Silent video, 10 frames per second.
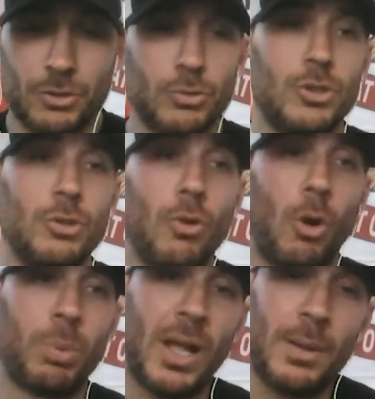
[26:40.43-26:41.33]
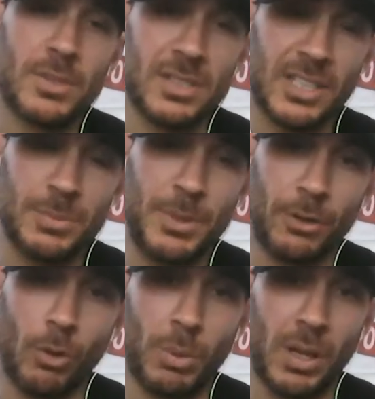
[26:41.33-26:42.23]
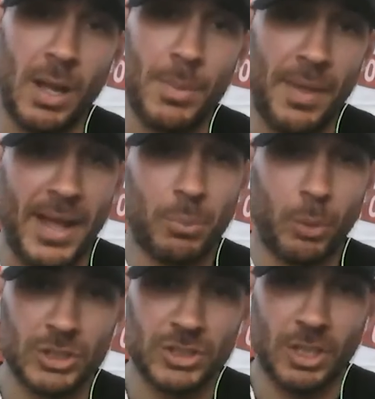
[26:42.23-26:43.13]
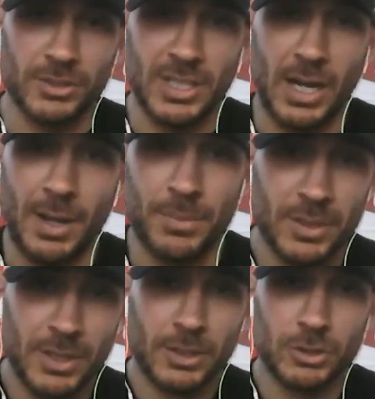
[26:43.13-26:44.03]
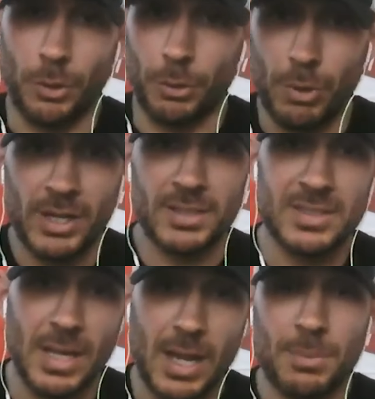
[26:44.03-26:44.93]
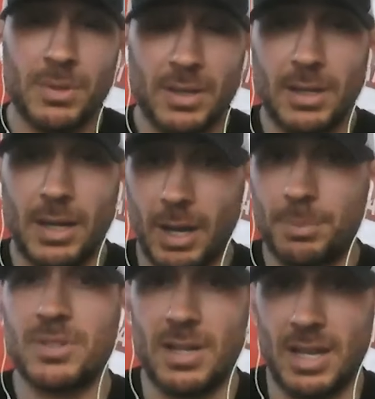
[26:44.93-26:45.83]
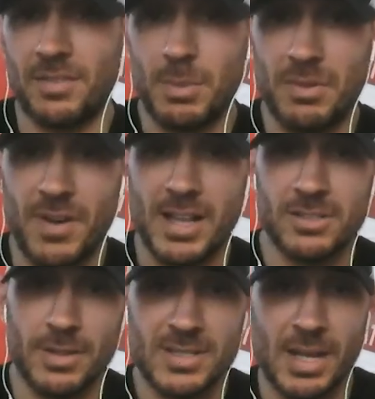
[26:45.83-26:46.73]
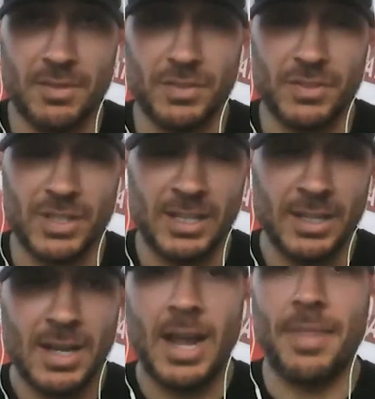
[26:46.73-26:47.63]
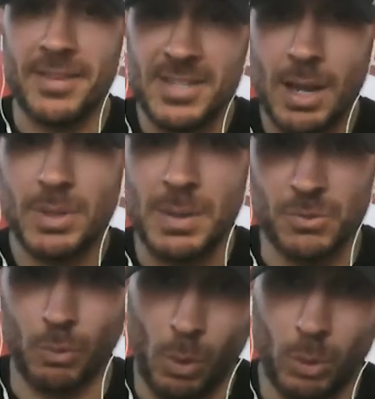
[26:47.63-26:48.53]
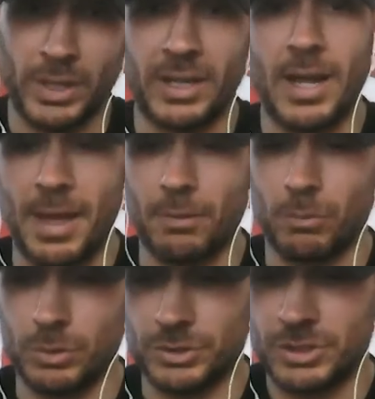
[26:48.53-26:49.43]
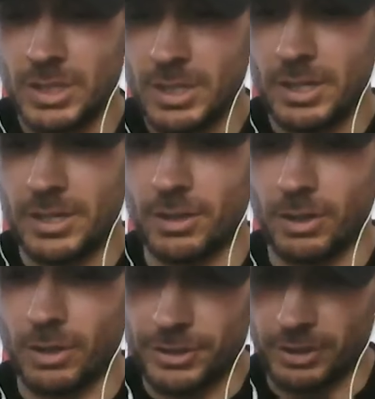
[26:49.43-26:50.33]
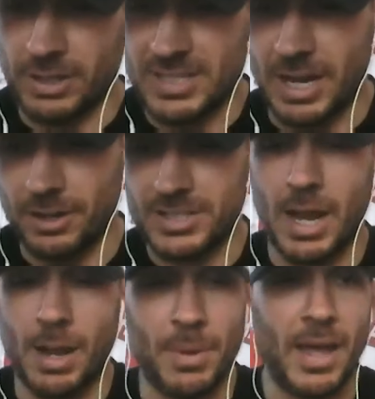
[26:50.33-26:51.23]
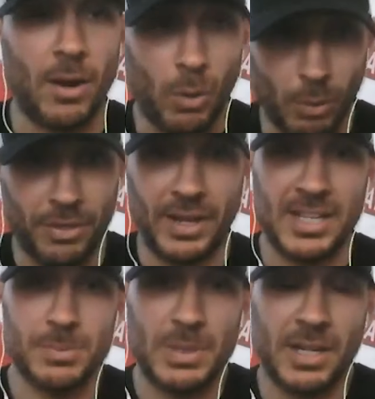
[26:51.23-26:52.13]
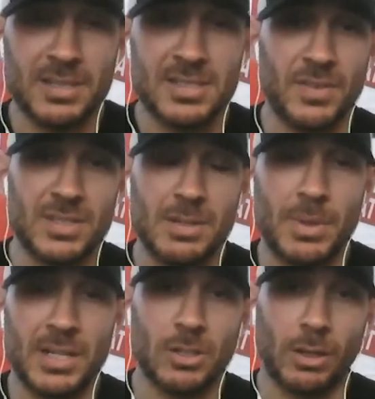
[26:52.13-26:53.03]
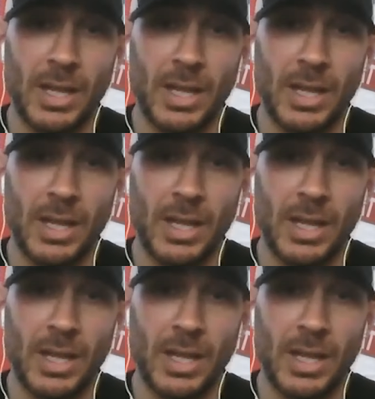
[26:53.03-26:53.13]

do 2 rope climbs, so 6 meter rope climb. And that portion's all timed. So the run's timed. And you have to be faster than 10:15, and then the time keeps rolling, and that rolls your entire time, and that whole thing has to be done in 17 minutes or